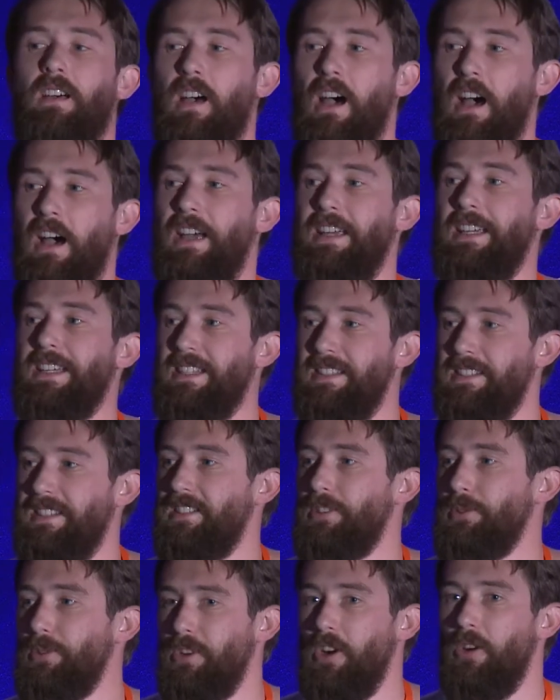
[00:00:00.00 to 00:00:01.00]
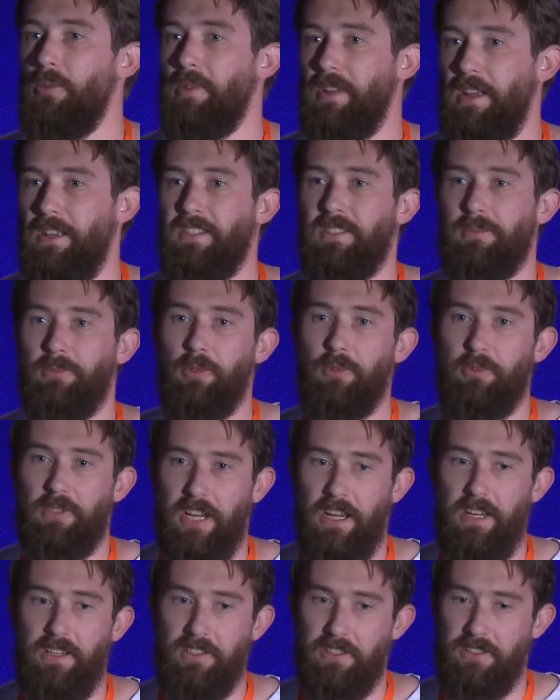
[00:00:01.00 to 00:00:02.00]
are easy to accommodate small
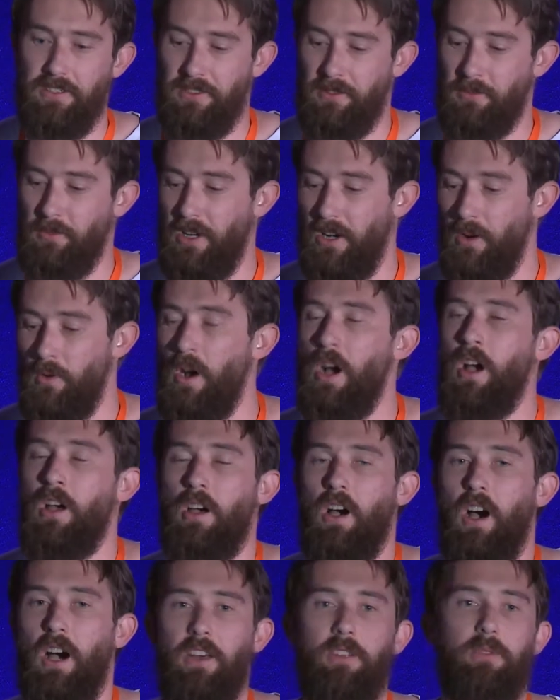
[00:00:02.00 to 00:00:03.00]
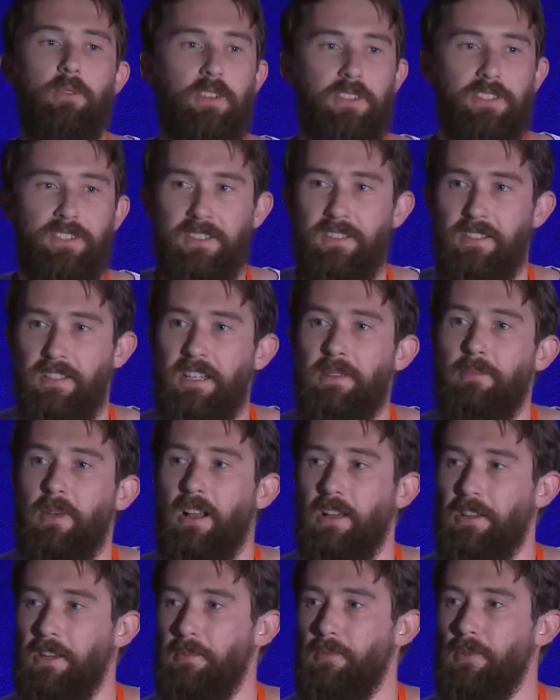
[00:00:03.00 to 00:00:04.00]
changes. Well, I don't want to send an
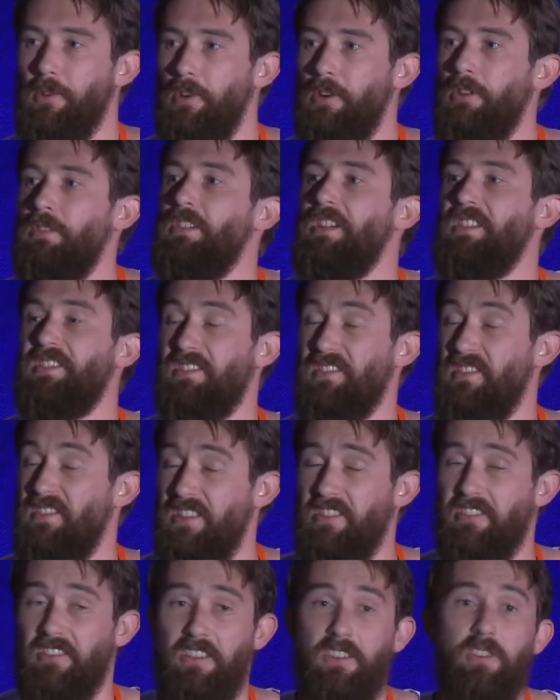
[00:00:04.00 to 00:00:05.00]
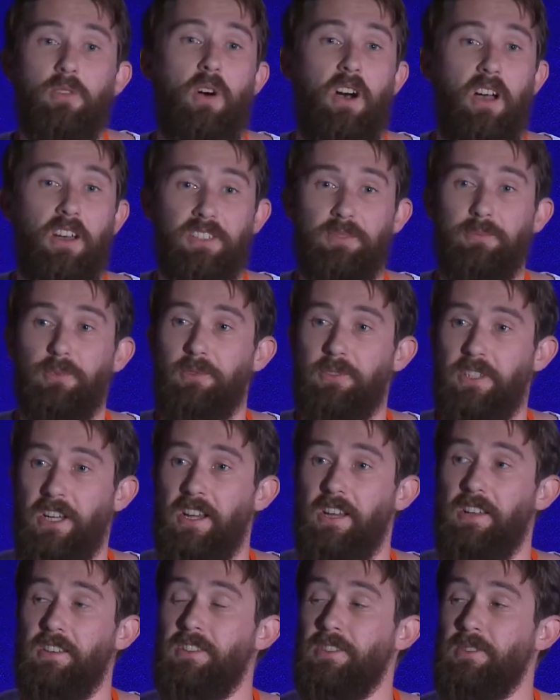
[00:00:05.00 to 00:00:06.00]
email anymore, as in theory, quite a small
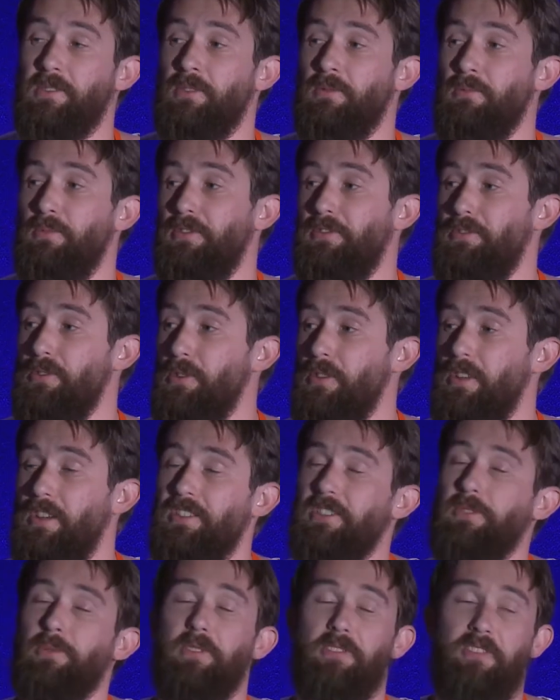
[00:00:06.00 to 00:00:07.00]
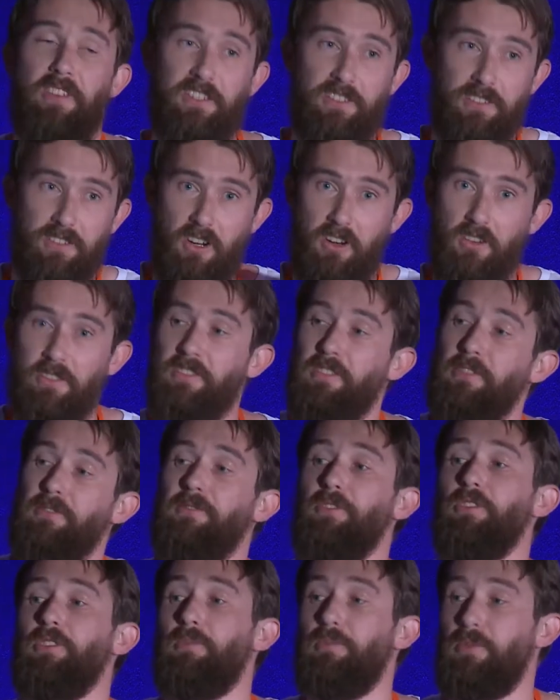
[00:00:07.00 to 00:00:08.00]
change. Before this, you would have had to go onto the
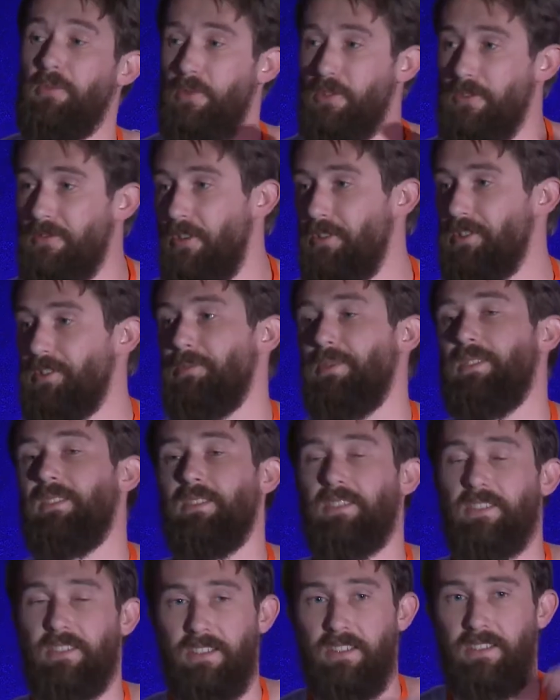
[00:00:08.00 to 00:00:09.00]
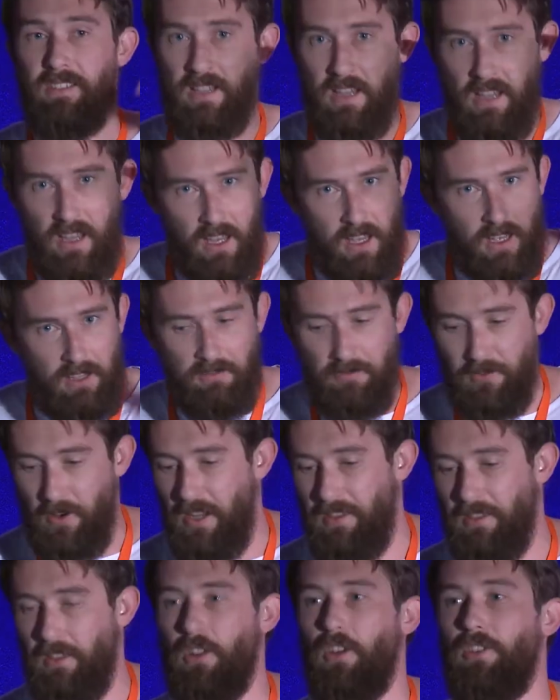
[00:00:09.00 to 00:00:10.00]
form, remove those dependencies,
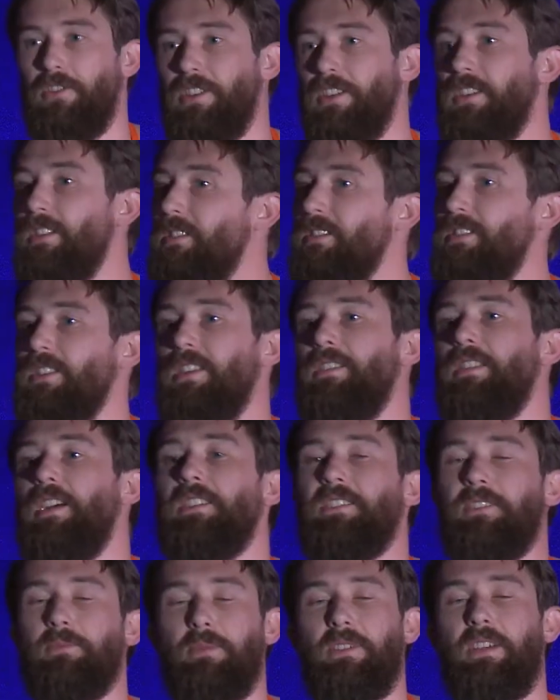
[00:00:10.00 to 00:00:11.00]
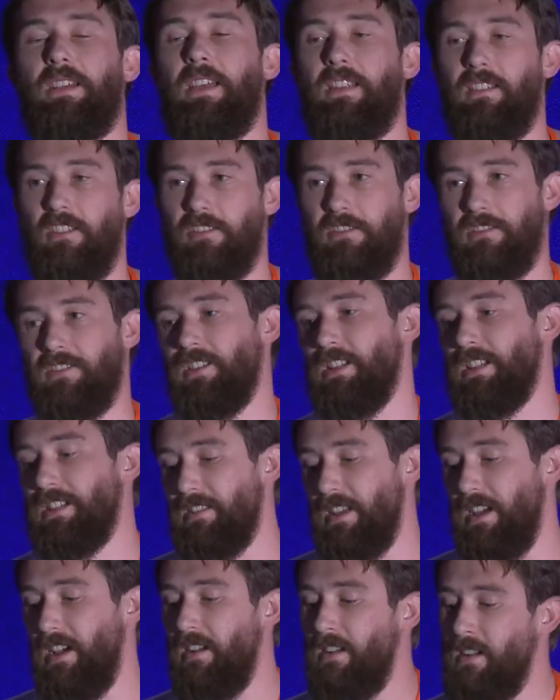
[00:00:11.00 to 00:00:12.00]
find the logic inside that submit handler and delete
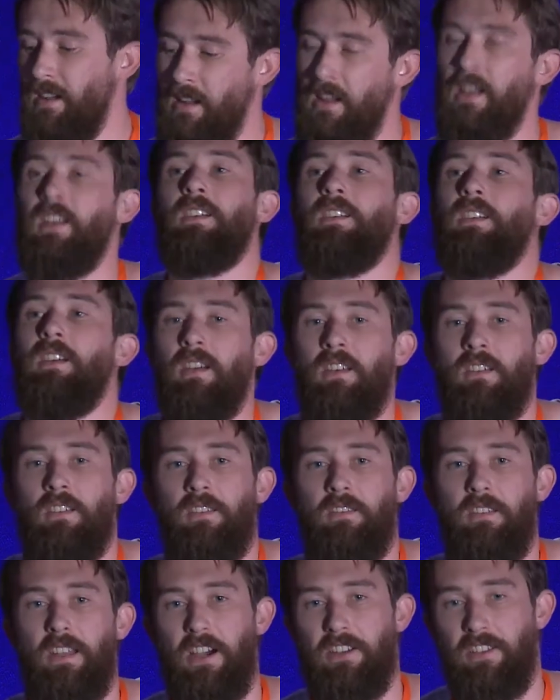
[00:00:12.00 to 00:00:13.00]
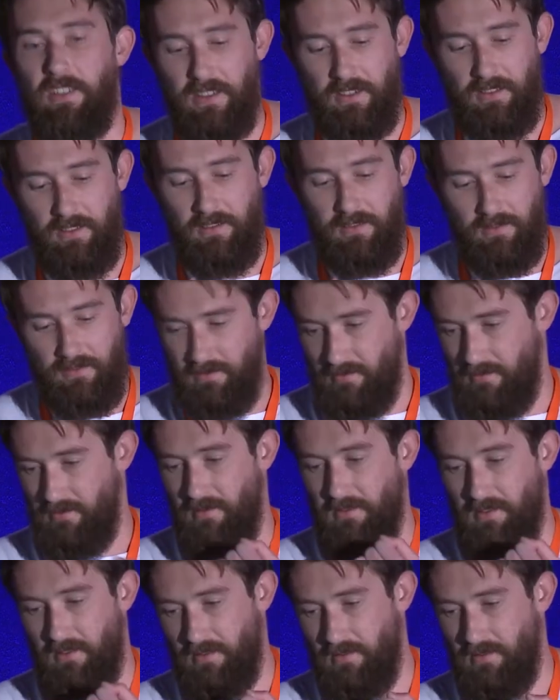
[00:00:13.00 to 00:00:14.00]
that. Now you can
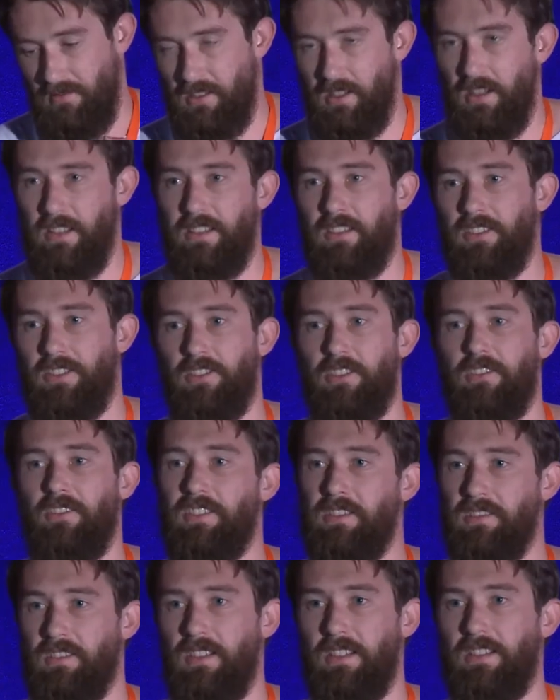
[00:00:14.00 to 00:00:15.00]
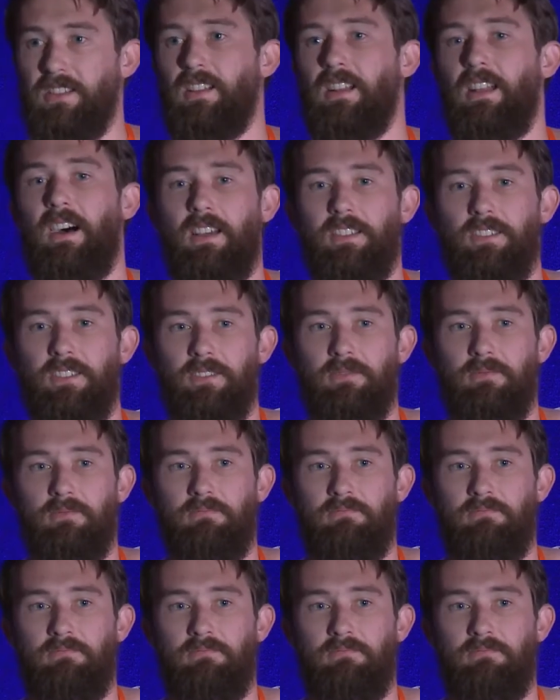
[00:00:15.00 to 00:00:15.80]
delete the service and delete the class.